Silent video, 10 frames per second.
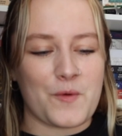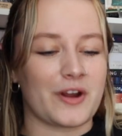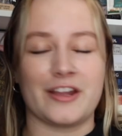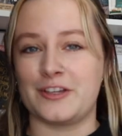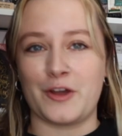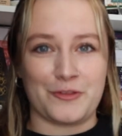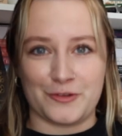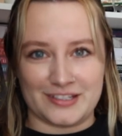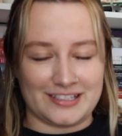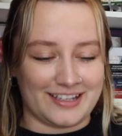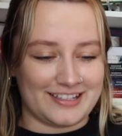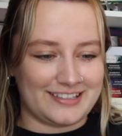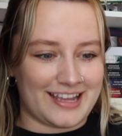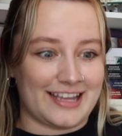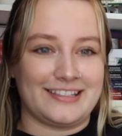we're gonna go through this
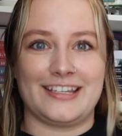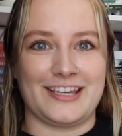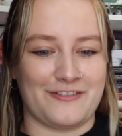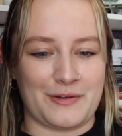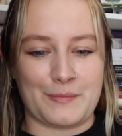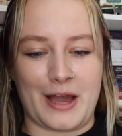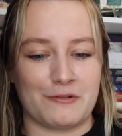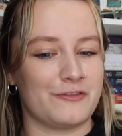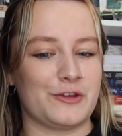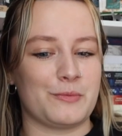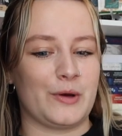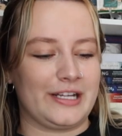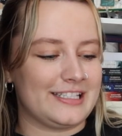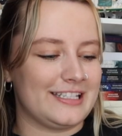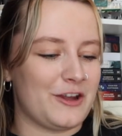list as I give my review
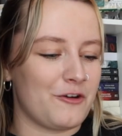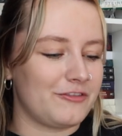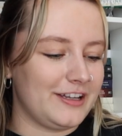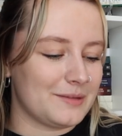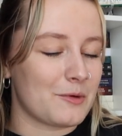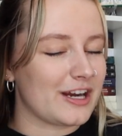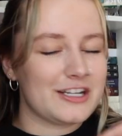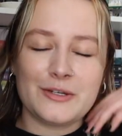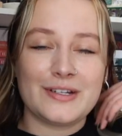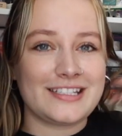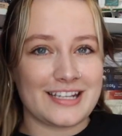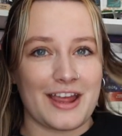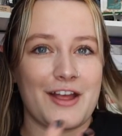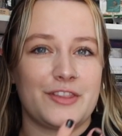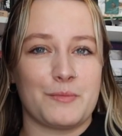points, and hopefully the more I do it,
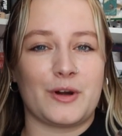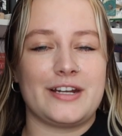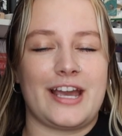the more